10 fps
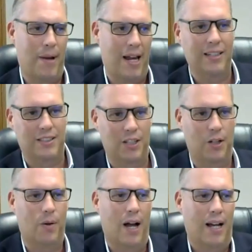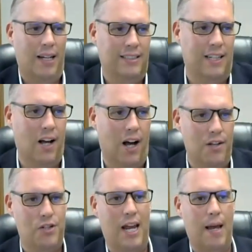into
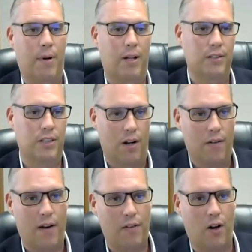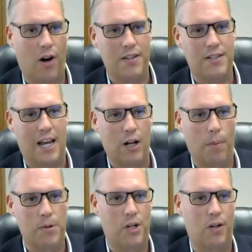last year, because if clients see an
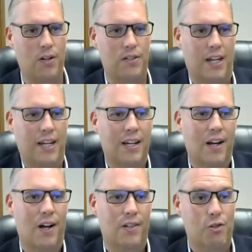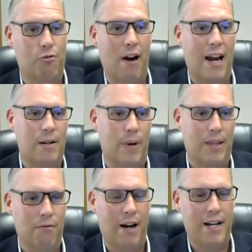opportunity to trade when
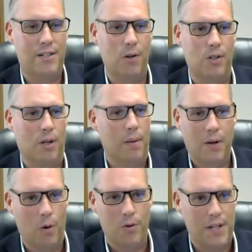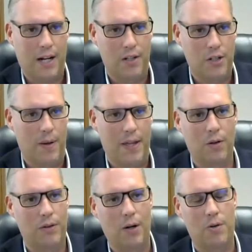the rates suit them, and of course they're going to do it,
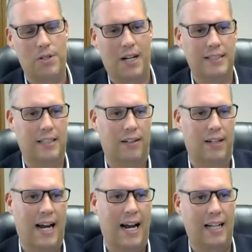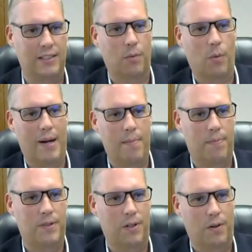then they're not just going to sit on their hands and wait
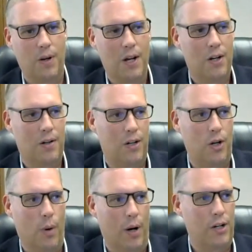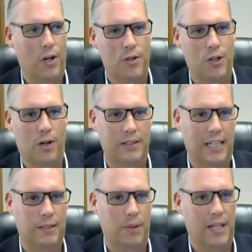to Q1, Q2, because
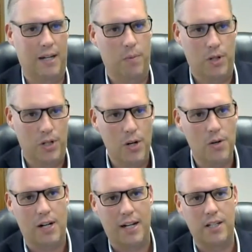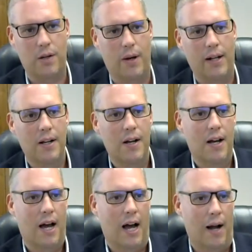that's when they would usually do it.
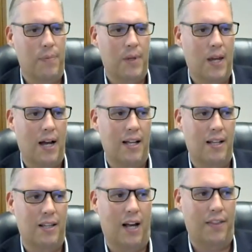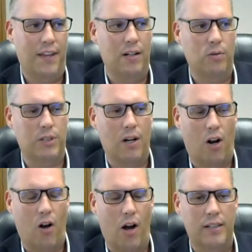I think also
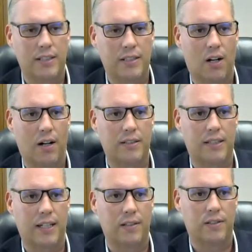clients are starting